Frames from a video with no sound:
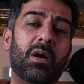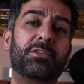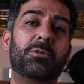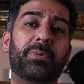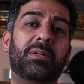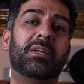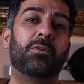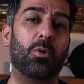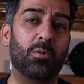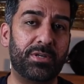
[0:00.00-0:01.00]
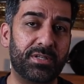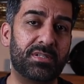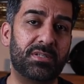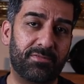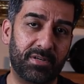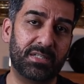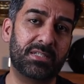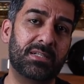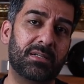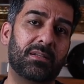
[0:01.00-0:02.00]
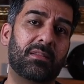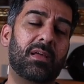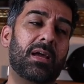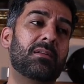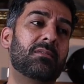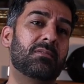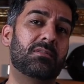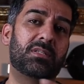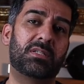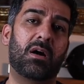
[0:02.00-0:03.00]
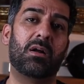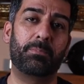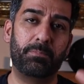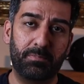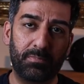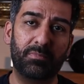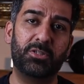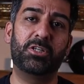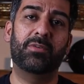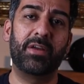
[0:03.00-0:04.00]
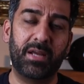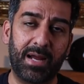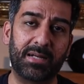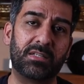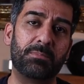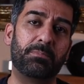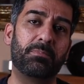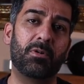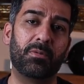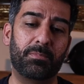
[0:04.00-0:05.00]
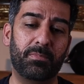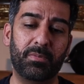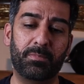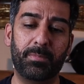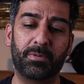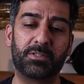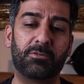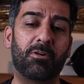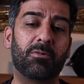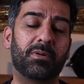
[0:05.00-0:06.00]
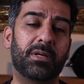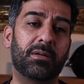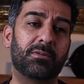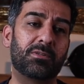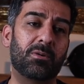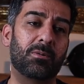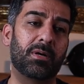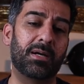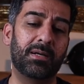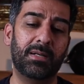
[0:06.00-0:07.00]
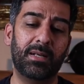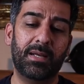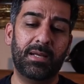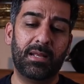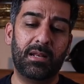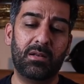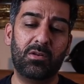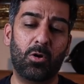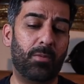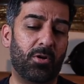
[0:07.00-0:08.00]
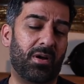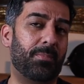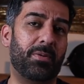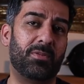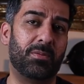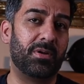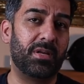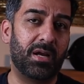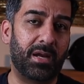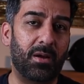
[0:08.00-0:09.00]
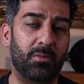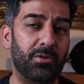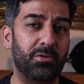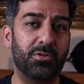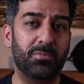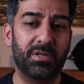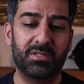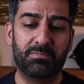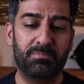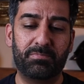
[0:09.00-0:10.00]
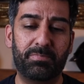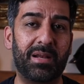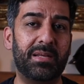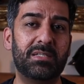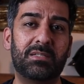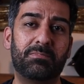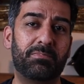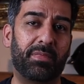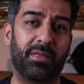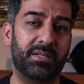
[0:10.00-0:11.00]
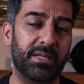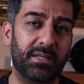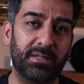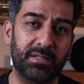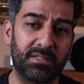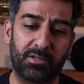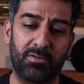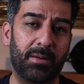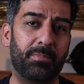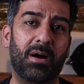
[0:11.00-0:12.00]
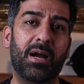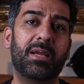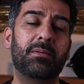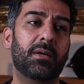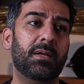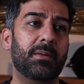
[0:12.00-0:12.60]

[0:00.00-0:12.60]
like to build an audience first, then start shoving ads in, on, in people's throat, you know. So uh, no, I'm not happy with the money I get on YouTube. It's pennies, pathetic, it's crap. I